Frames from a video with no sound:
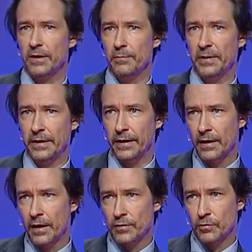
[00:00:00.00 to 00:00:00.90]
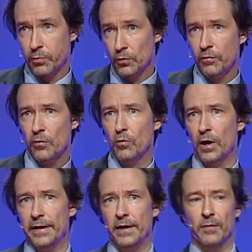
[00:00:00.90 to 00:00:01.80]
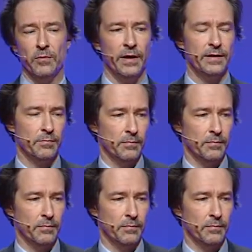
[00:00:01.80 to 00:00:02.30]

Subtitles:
company to prove who I am, right?